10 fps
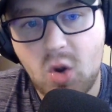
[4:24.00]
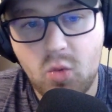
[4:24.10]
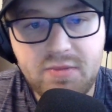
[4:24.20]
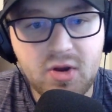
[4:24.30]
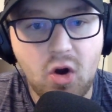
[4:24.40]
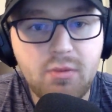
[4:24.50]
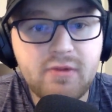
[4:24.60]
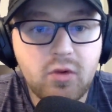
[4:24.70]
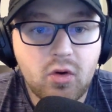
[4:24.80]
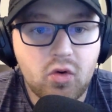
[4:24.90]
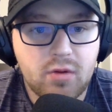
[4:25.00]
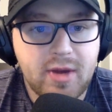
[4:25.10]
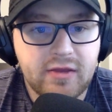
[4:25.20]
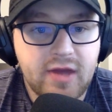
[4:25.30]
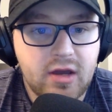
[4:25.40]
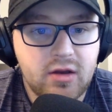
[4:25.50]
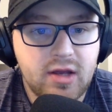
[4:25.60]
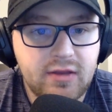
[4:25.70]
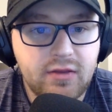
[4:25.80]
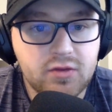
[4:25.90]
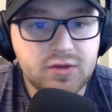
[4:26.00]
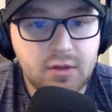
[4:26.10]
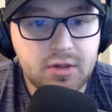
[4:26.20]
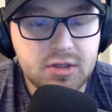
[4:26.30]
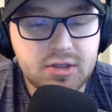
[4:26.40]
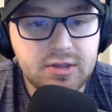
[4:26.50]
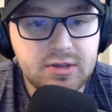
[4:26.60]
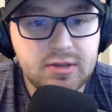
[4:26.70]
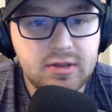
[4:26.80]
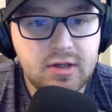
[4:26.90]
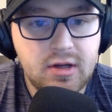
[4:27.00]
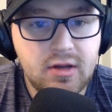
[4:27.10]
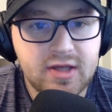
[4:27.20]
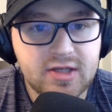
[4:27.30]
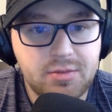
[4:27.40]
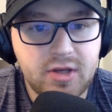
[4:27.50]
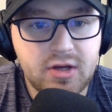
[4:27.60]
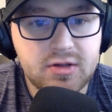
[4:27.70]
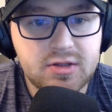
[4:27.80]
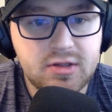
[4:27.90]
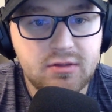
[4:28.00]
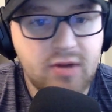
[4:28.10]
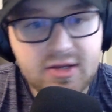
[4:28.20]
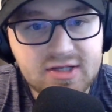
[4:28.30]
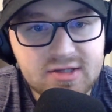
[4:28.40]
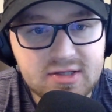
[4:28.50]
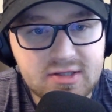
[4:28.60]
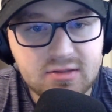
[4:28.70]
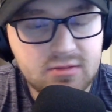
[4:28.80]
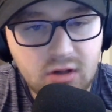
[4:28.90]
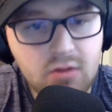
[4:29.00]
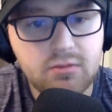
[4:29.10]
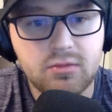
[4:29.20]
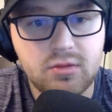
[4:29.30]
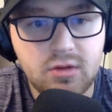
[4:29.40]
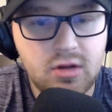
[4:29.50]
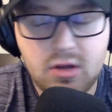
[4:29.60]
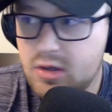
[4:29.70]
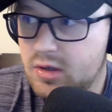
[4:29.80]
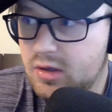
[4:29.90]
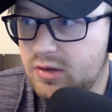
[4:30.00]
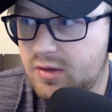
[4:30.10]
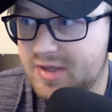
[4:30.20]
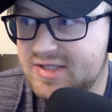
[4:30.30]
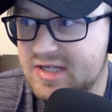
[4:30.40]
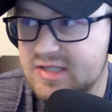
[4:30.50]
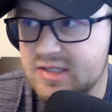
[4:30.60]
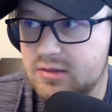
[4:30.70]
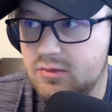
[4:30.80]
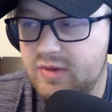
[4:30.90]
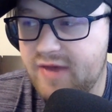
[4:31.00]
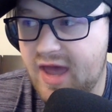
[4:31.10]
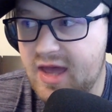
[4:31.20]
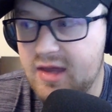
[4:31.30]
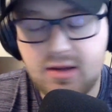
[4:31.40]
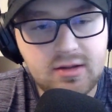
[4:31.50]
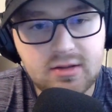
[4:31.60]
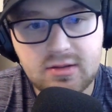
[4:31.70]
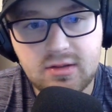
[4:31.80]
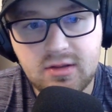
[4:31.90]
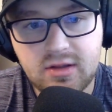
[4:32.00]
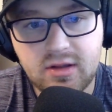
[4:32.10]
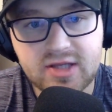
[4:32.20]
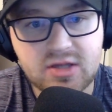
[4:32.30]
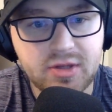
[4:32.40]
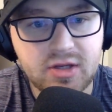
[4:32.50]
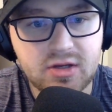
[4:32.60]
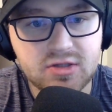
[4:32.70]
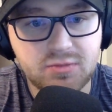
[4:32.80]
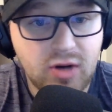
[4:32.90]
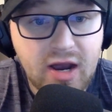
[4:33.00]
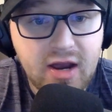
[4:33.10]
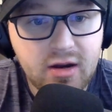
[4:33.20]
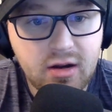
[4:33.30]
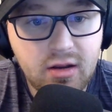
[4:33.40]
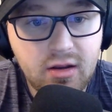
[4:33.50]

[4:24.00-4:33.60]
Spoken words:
we've been hoping for a quarterback that could get those numbers last couple of years, right? Since, the best season we've had in the last couple of years prior,